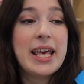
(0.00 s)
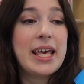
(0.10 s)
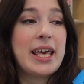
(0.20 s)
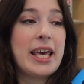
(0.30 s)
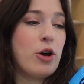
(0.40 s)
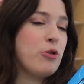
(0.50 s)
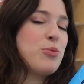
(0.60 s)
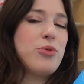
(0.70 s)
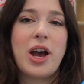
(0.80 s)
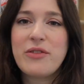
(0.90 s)
he
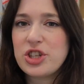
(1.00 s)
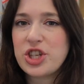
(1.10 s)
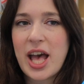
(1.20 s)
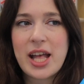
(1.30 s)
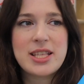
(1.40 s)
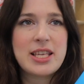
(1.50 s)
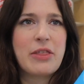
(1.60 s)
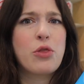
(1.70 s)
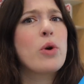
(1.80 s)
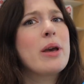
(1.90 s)
owned private jets, he
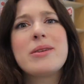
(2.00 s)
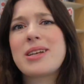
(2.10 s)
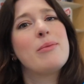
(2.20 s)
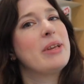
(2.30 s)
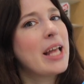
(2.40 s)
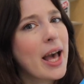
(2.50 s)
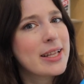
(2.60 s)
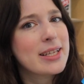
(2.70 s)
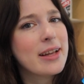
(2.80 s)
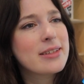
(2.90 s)
thought he was going to be
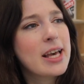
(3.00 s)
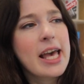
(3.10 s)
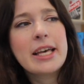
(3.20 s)
knighted,